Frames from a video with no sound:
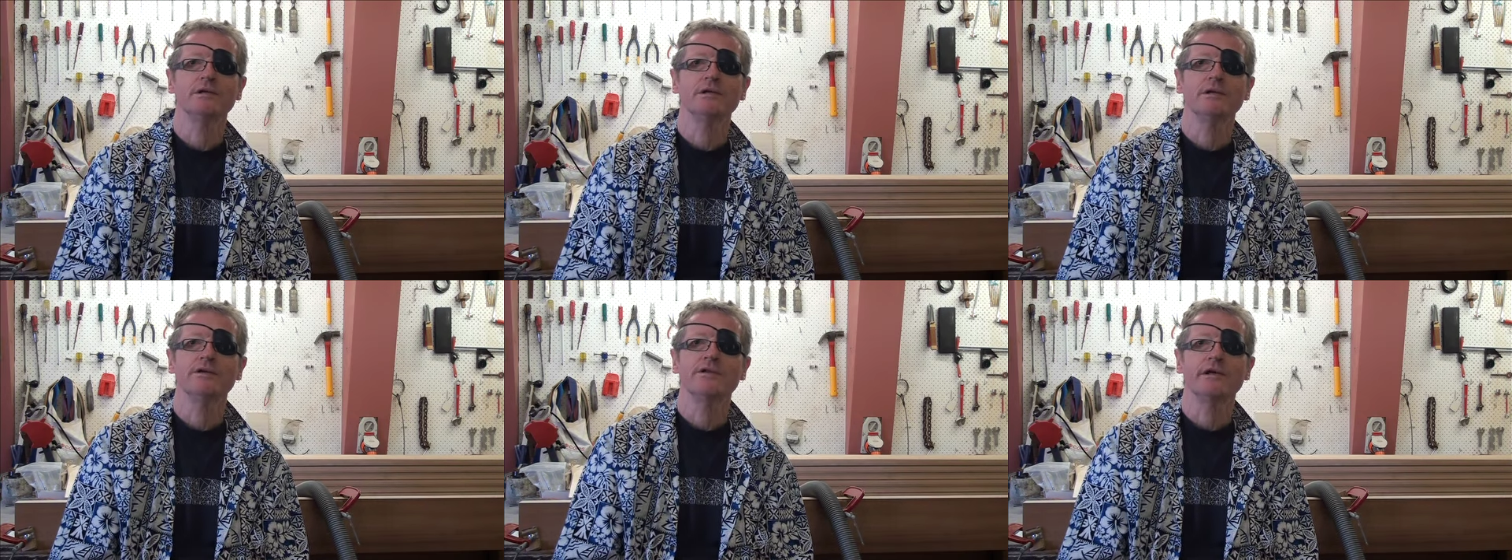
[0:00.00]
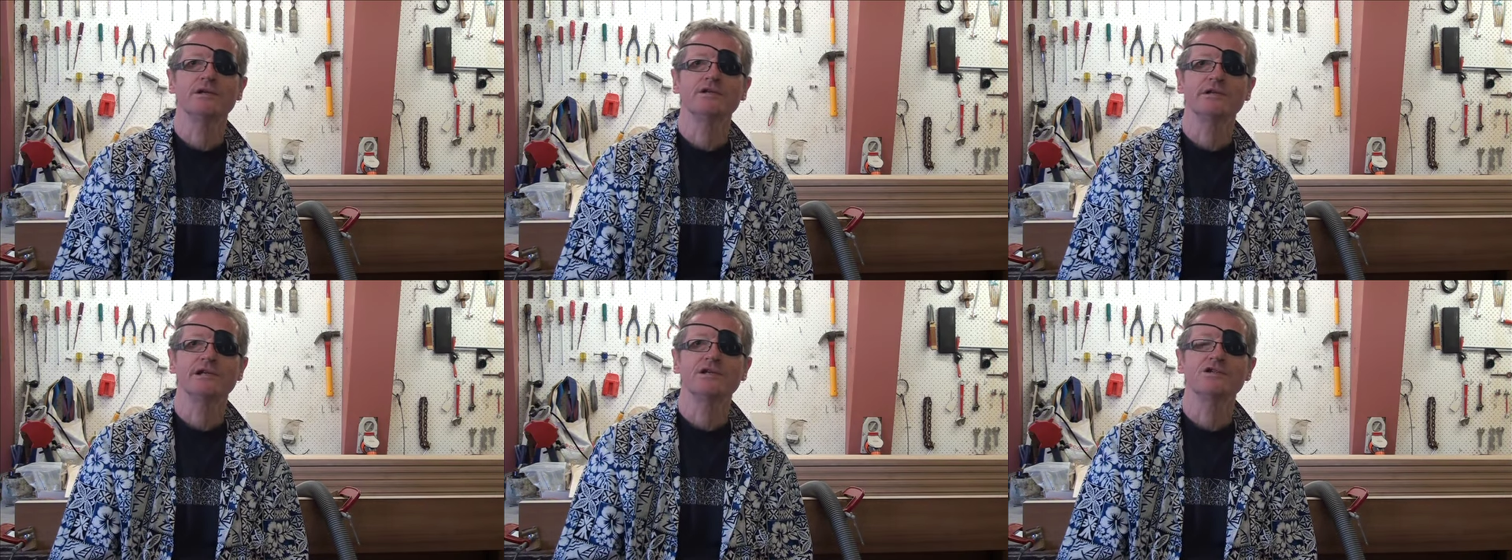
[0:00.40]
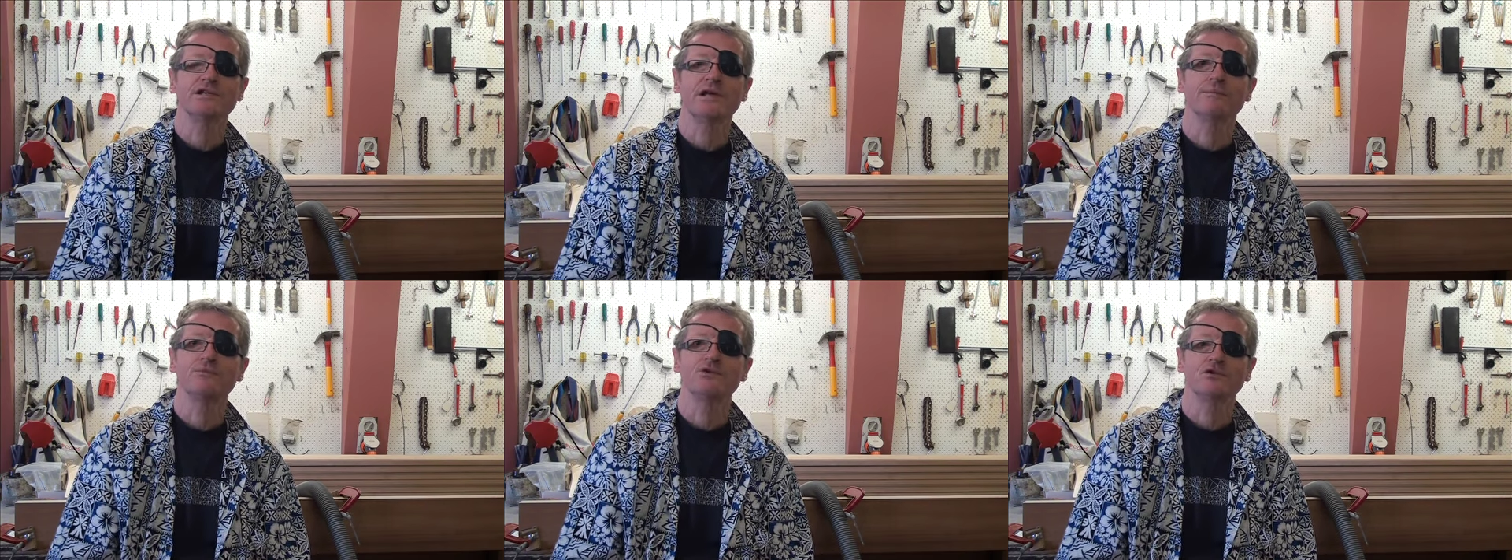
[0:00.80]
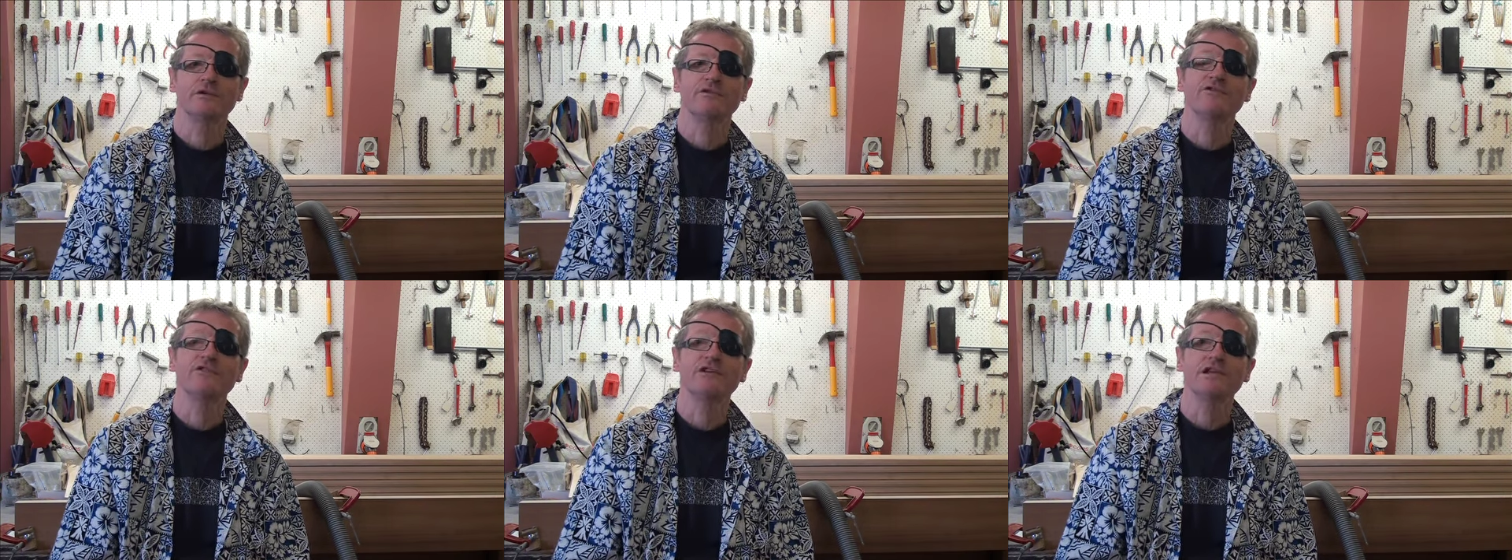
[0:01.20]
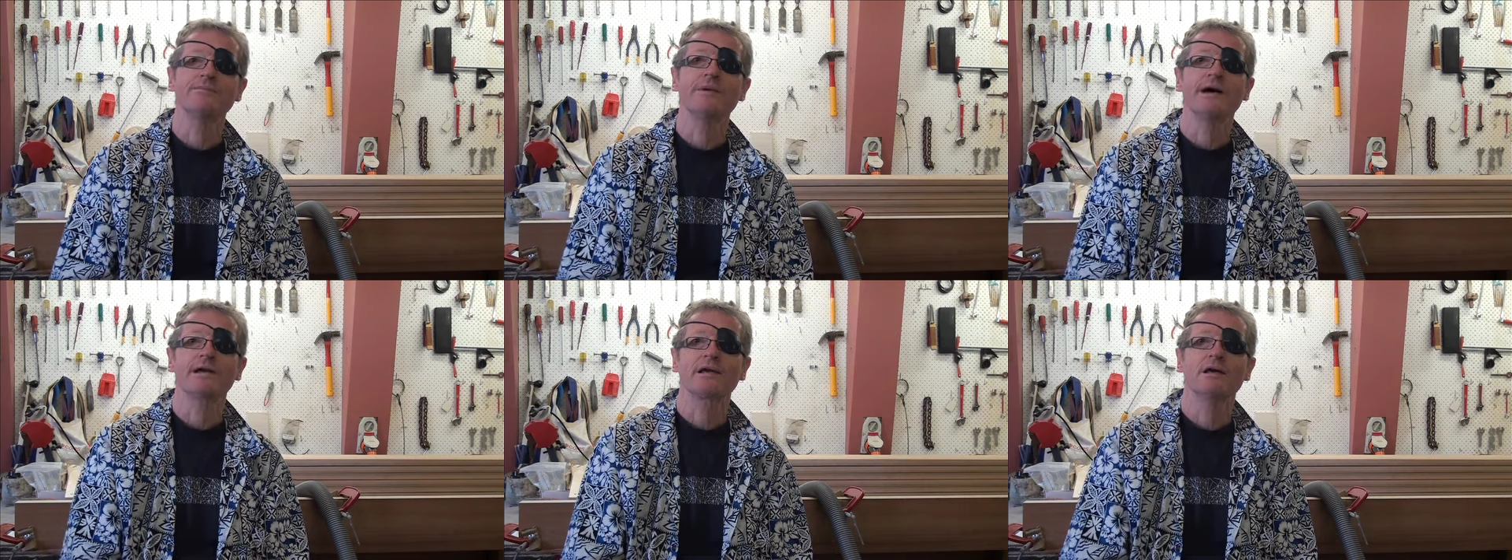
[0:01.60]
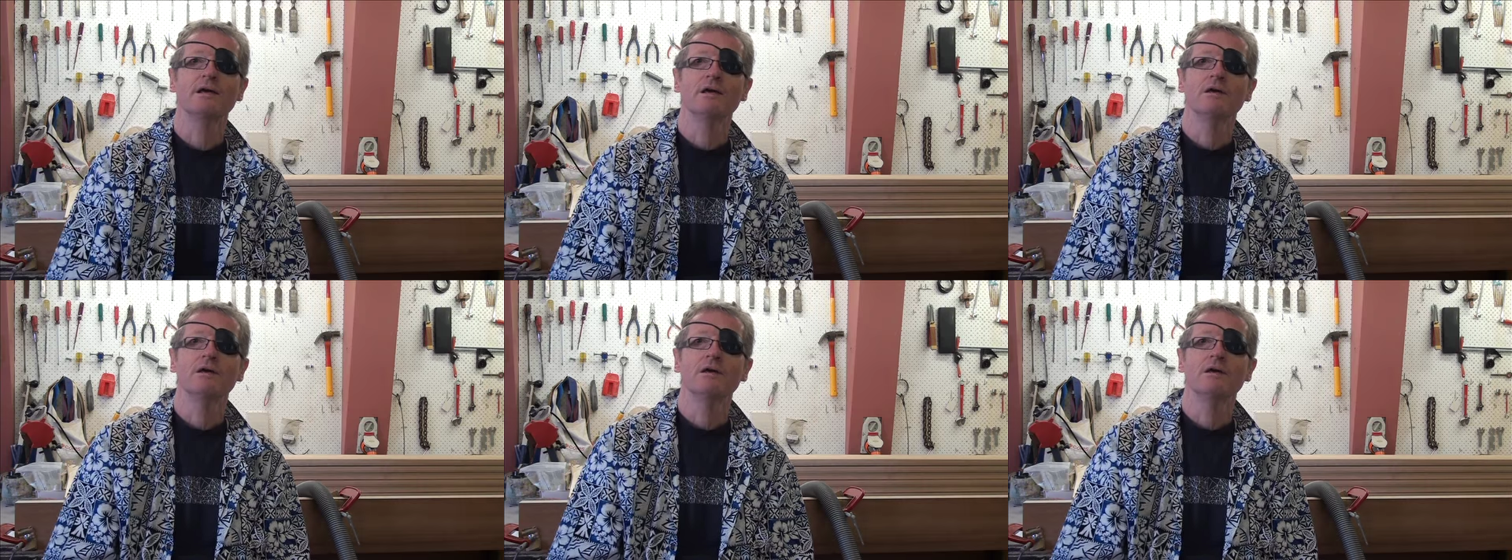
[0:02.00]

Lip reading: there's some sort of feedback